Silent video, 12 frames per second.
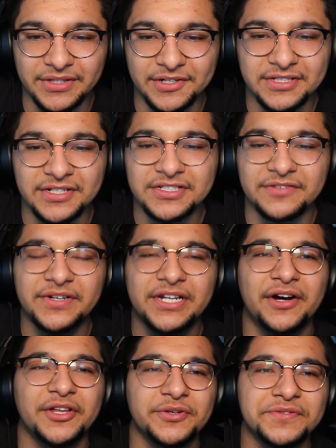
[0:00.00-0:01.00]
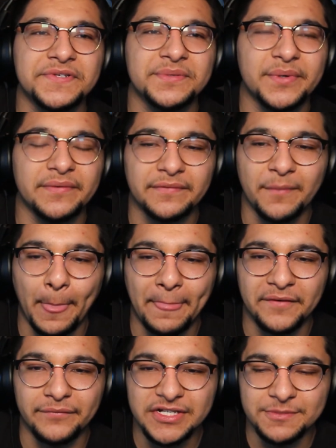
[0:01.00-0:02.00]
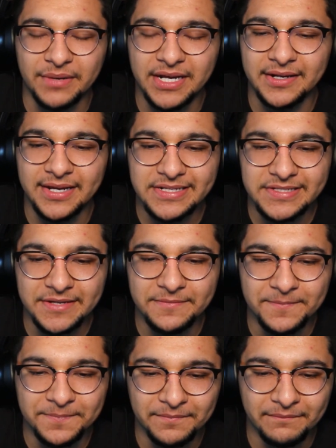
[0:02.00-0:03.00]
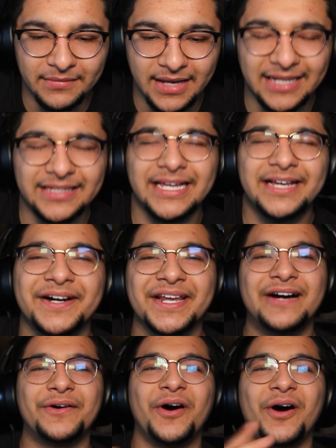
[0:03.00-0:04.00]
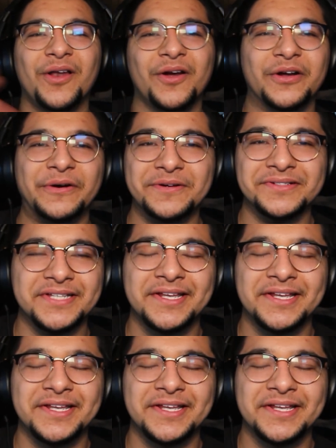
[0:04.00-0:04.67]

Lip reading: there's a video on YouTube of us playing against them, and they out all our goals.